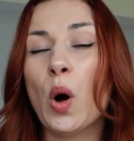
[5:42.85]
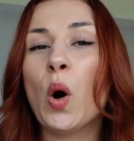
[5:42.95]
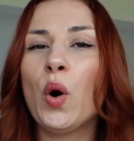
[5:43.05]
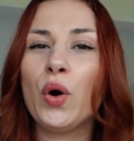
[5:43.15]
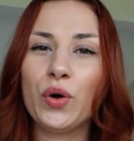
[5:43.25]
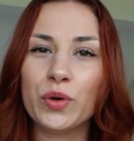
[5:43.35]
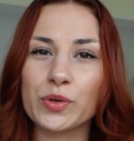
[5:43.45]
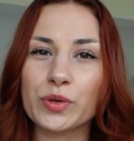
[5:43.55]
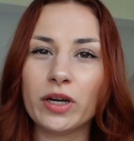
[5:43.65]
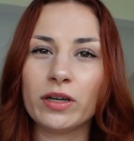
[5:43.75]

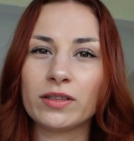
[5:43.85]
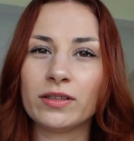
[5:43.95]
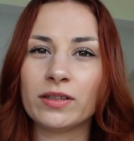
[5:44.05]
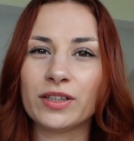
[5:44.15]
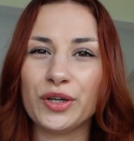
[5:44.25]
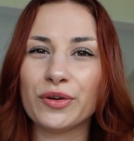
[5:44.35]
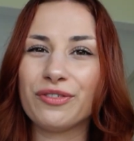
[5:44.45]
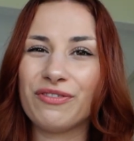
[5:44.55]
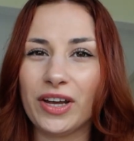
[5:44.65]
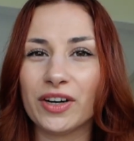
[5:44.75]
hold your
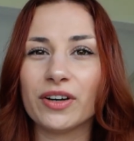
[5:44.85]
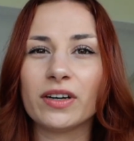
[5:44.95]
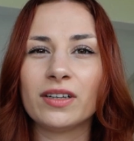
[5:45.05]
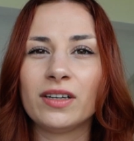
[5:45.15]
fear,